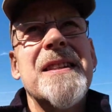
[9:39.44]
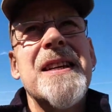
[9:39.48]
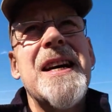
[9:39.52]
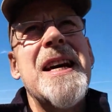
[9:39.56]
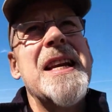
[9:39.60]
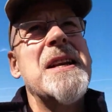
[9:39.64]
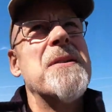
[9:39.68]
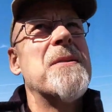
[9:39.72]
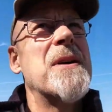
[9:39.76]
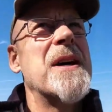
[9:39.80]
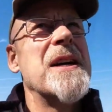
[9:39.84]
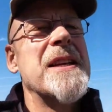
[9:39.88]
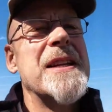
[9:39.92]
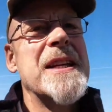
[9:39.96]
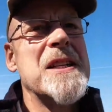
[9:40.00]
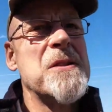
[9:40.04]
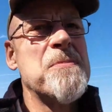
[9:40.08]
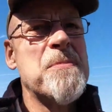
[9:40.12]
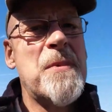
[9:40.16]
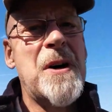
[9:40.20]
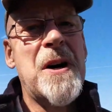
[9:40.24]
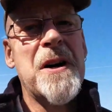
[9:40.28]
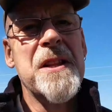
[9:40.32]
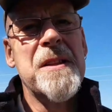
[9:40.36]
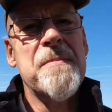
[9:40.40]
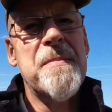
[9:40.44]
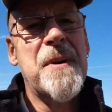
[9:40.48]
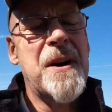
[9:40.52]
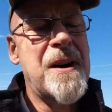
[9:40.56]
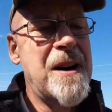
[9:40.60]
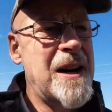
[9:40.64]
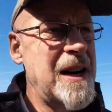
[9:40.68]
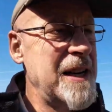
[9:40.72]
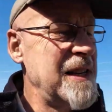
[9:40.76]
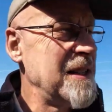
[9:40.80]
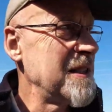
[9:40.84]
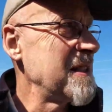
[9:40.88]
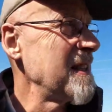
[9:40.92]
Anyway, that's by the
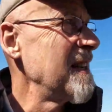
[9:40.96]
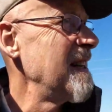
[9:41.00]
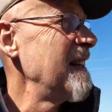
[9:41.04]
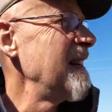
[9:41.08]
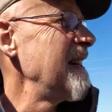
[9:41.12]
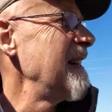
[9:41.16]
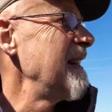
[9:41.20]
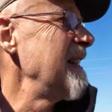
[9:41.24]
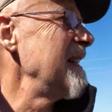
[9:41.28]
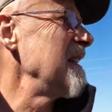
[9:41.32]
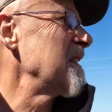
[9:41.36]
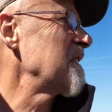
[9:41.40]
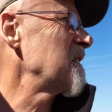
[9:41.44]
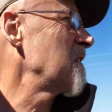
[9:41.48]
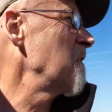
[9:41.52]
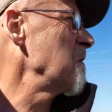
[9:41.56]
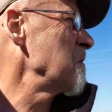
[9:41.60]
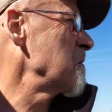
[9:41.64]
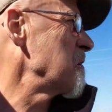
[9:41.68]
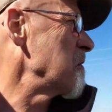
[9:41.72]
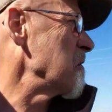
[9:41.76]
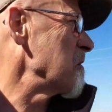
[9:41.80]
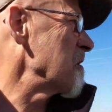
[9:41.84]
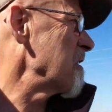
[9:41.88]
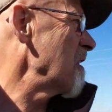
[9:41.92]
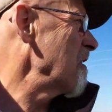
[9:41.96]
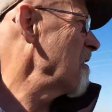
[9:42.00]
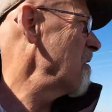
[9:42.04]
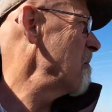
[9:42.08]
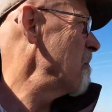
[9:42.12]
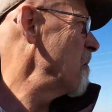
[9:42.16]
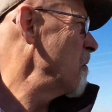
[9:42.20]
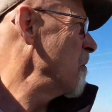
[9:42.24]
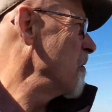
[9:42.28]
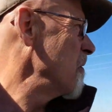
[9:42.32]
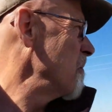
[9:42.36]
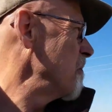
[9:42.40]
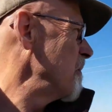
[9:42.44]
by. It's cost us a lot
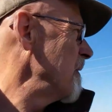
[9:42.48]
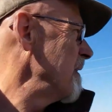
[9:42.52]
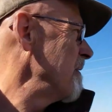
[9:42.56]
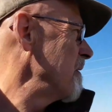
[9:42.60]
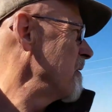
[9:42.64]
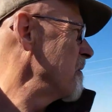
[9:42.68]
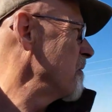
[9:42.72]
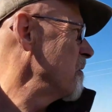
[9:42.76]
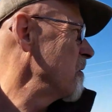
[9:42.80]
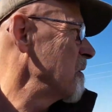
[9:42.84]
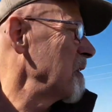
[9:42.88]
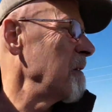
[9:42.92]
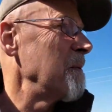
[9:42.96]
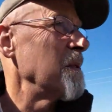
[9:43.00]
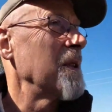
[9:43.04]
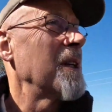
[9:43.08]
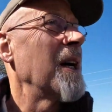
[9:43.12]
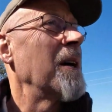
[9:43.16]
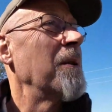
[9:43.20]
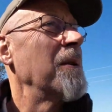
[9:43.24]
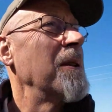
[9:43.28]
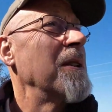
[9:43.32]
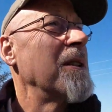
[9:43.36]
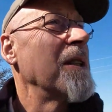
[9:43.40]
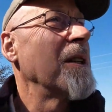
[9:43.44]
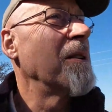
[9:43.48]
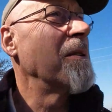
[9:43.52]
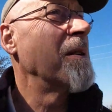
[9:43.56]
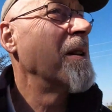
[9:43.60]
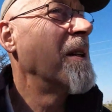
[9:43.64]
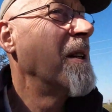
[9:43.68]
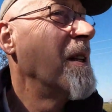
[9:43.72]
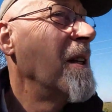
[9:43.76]
more than we ever thought it was going to.